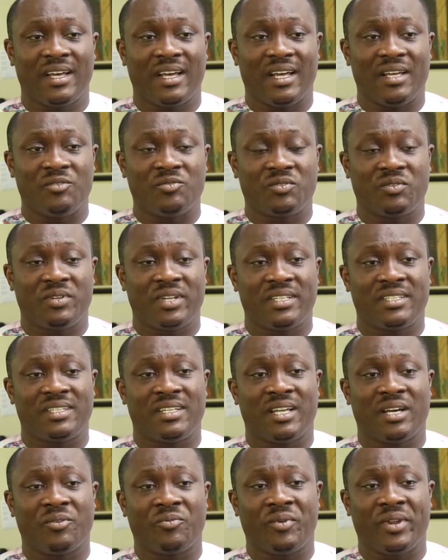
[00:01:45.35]
And students
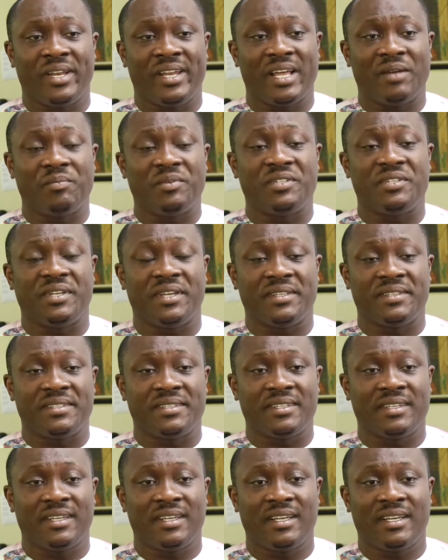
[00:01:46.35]
now really
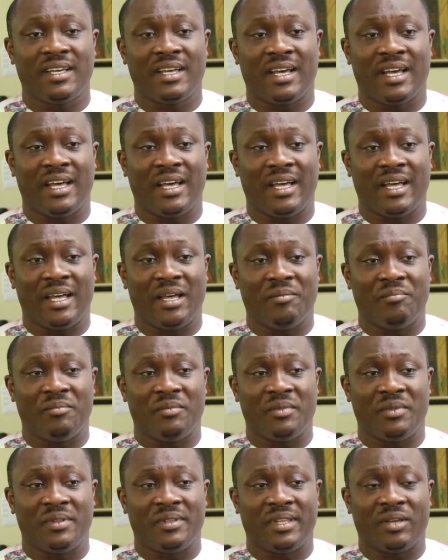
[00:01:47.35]
appreciate
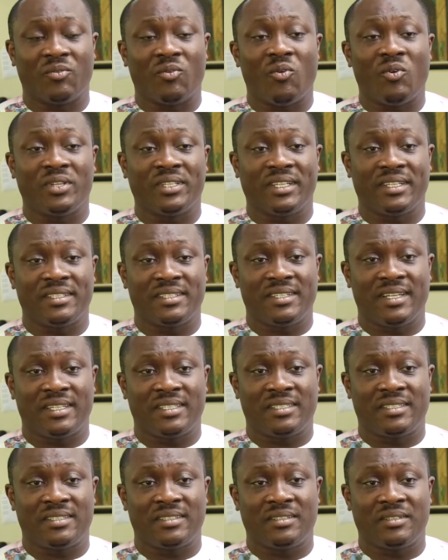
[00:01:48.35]
um, the content
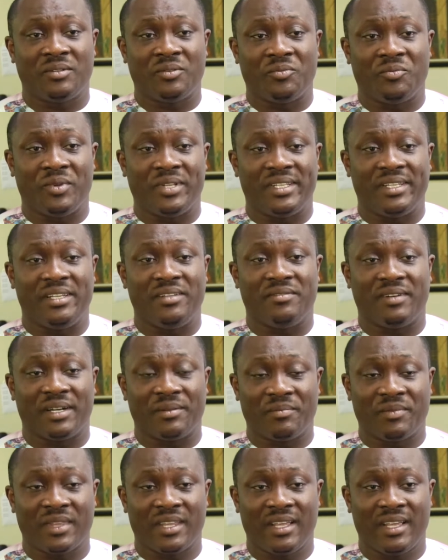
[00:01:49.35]
that we
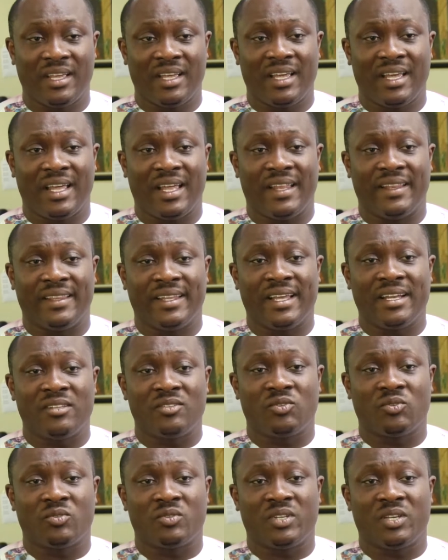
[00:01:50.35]
deliver. And that
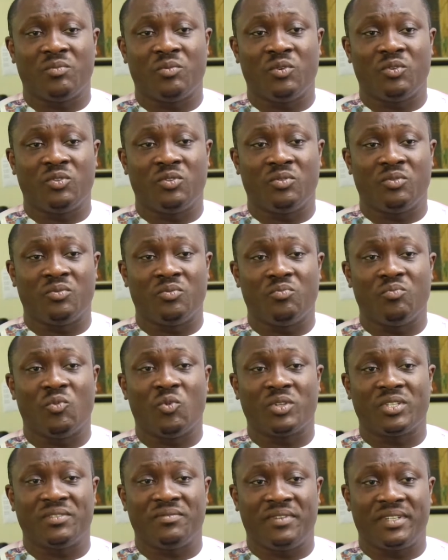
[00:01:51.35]
is also able to
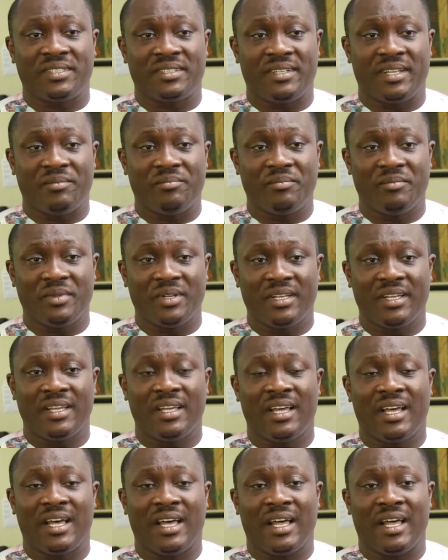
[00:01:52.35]
motivate them
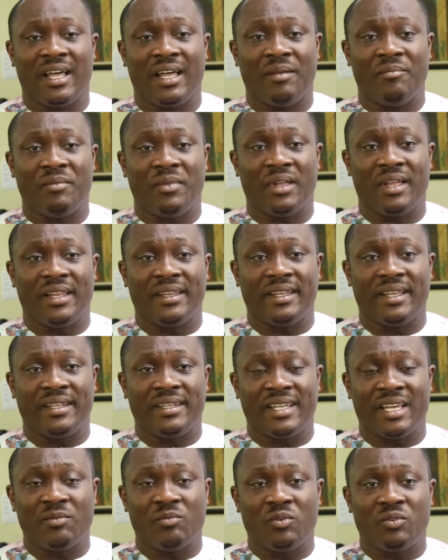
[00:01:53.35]
um, and
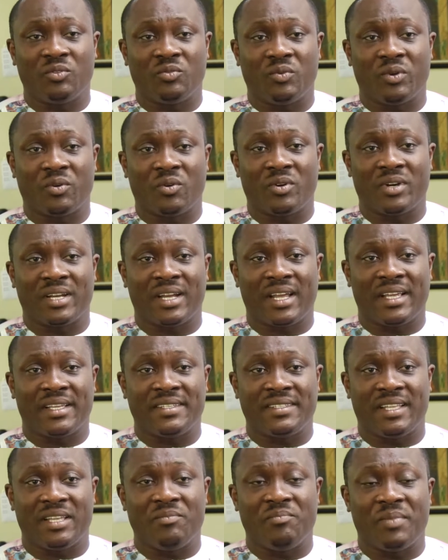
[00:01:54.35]
then they're able to
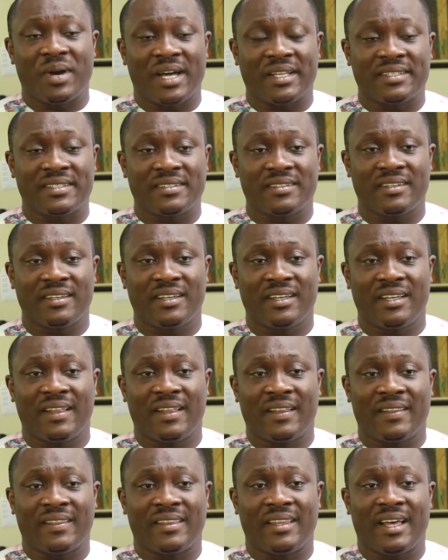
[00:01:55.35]
recognize the impact
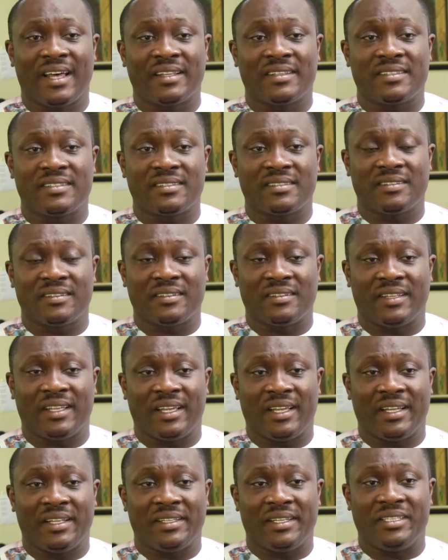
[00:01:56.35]
that
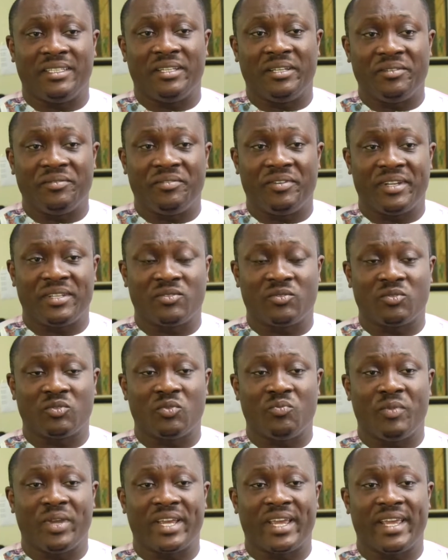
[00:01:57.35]
the, the delivery is
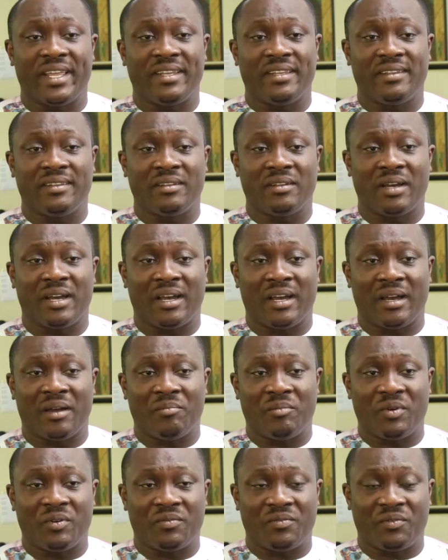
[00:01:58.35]
also making
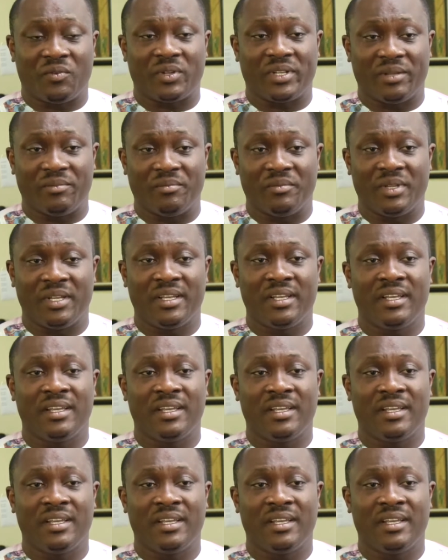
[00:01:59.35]
um, for them.